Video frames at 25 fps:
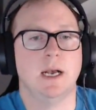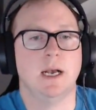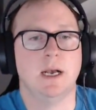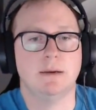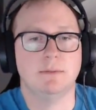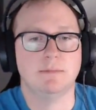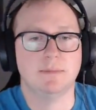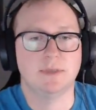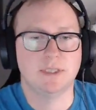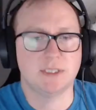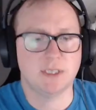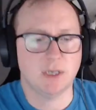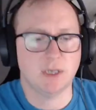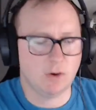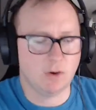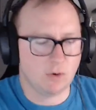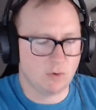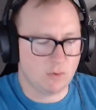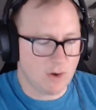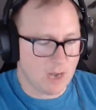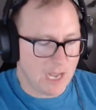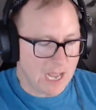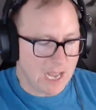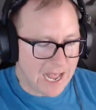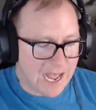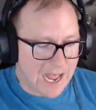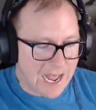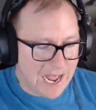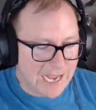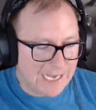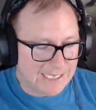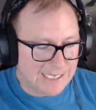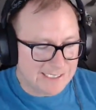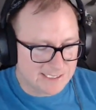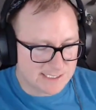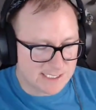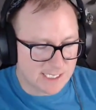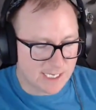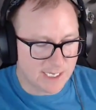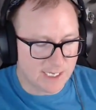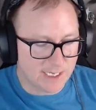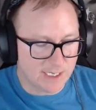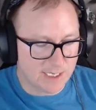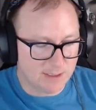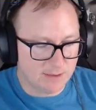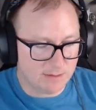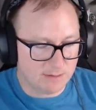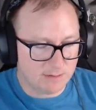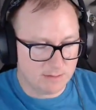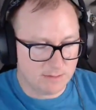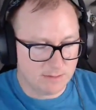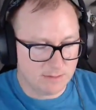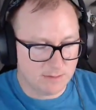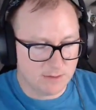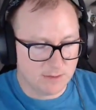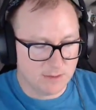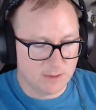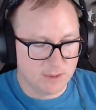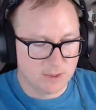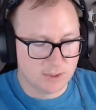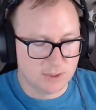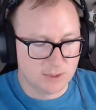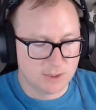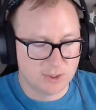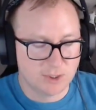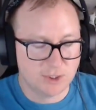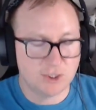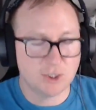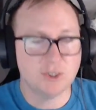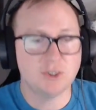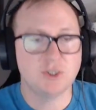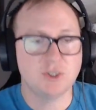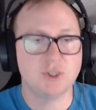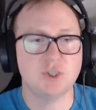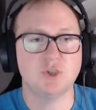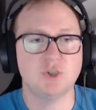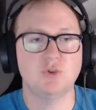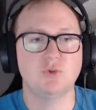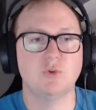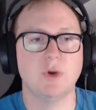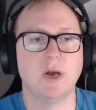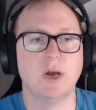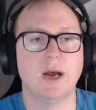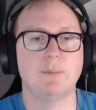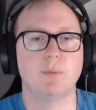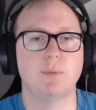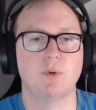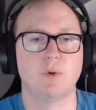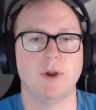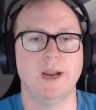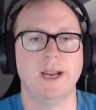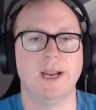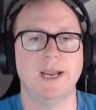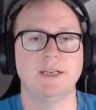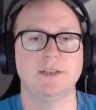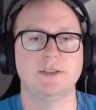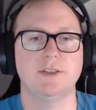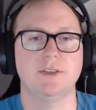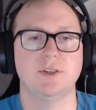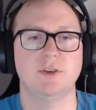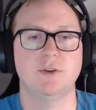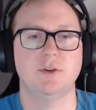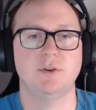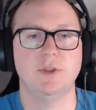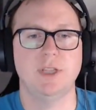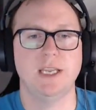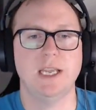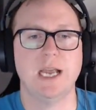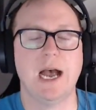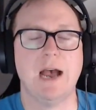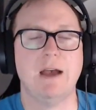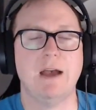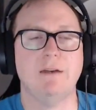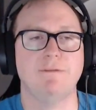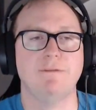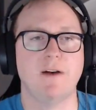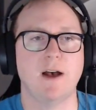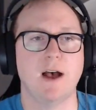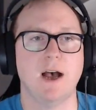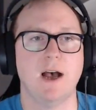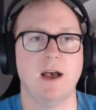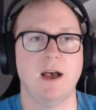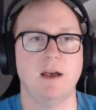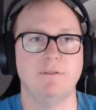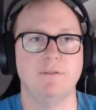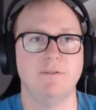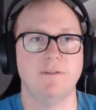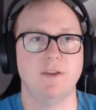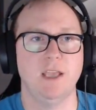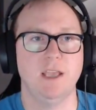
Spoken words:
So I say, should you upgrade to the i5